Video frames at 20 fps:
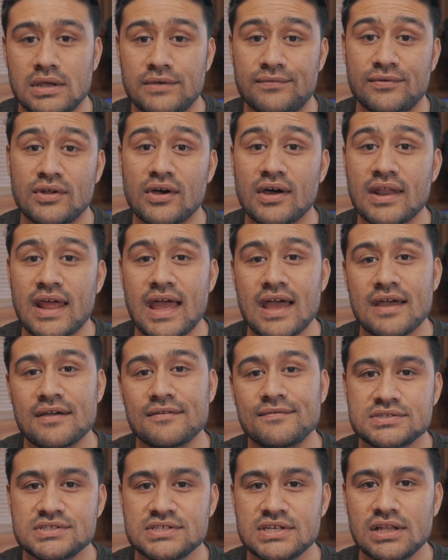If you don't
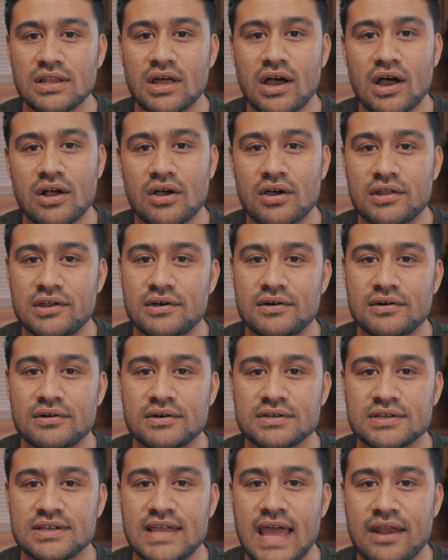have C-Log on your
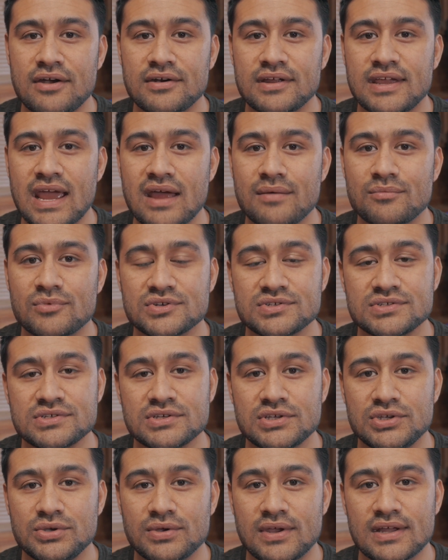Canon cameras,
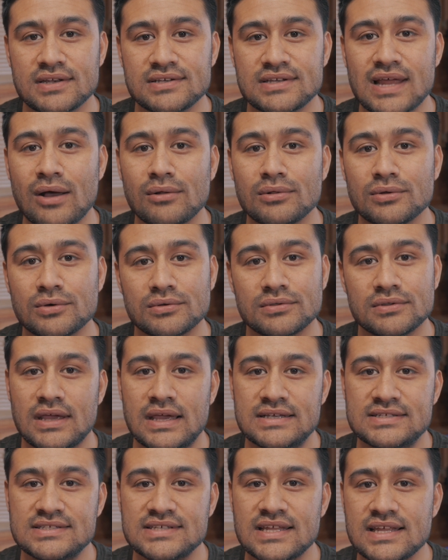you can download
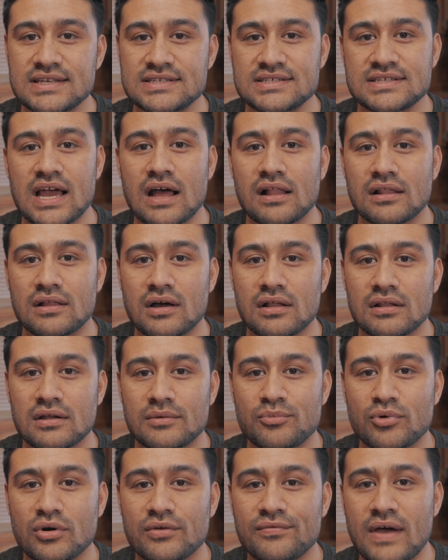a CineStyle color
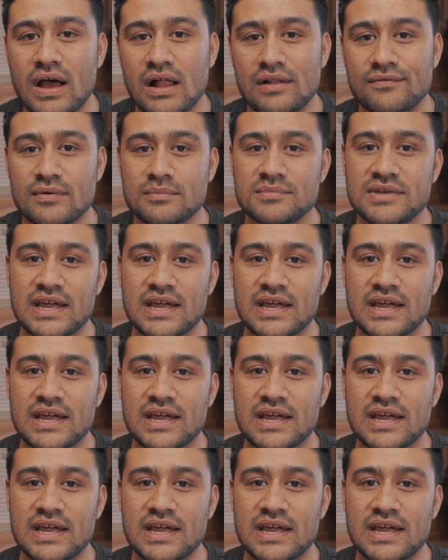profile from